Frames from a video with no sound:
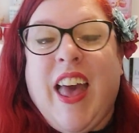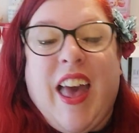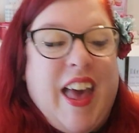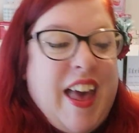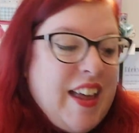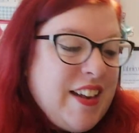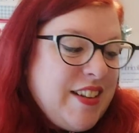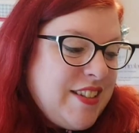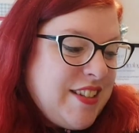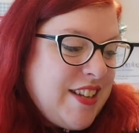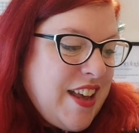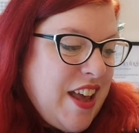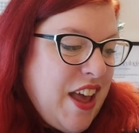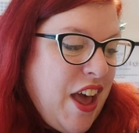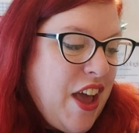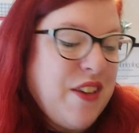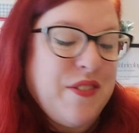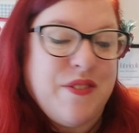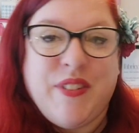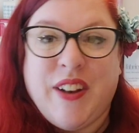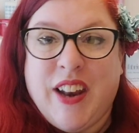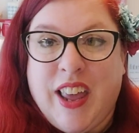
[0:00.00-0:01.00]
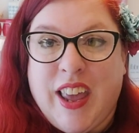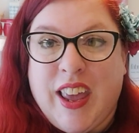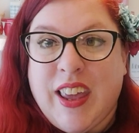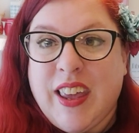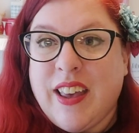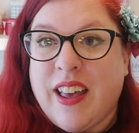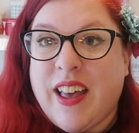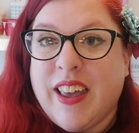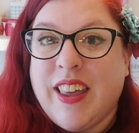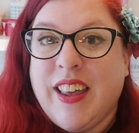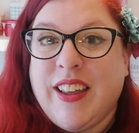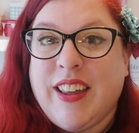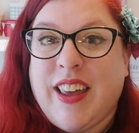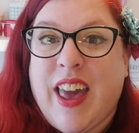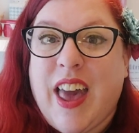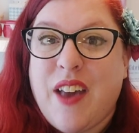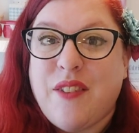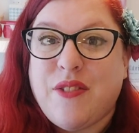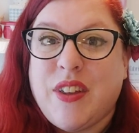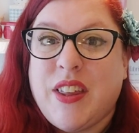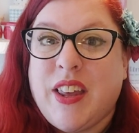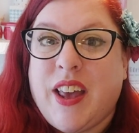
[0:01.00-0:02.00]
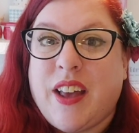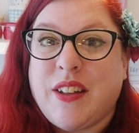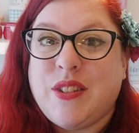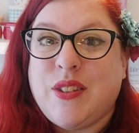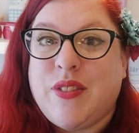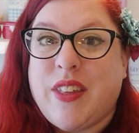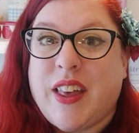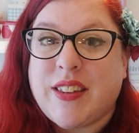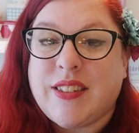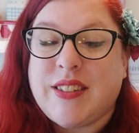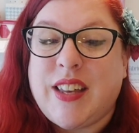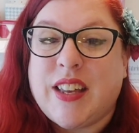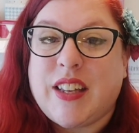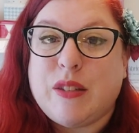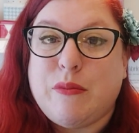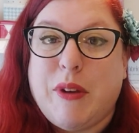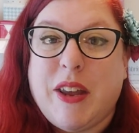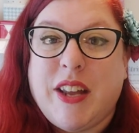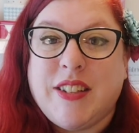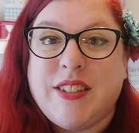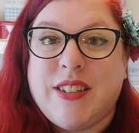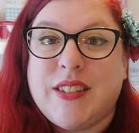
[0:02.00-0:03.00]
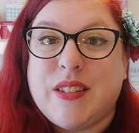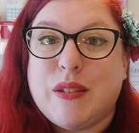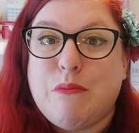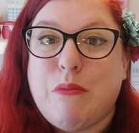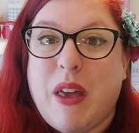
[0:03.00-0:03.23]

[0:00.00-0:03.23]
and hopefully I can get everything out of that 6 meters,